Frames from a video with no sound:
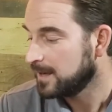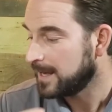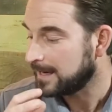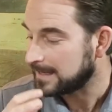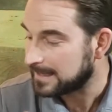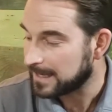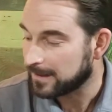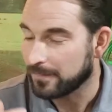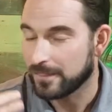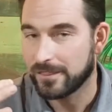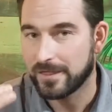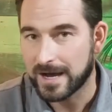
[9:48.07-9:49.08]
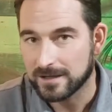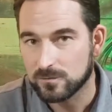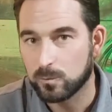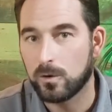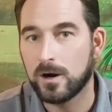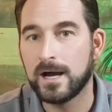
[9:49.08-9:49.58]
And again,
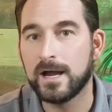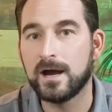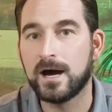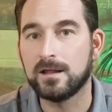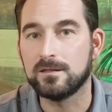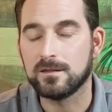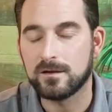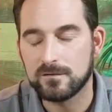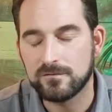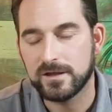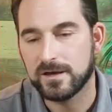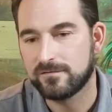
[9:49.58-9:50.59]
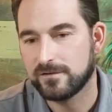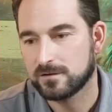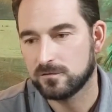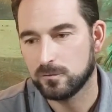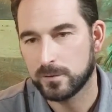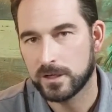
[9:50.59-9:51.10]
that's why I love the
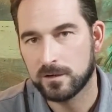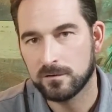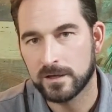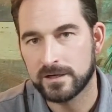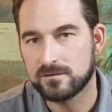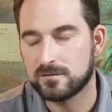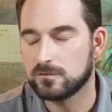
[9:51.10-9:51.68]
FX Luminaire lights.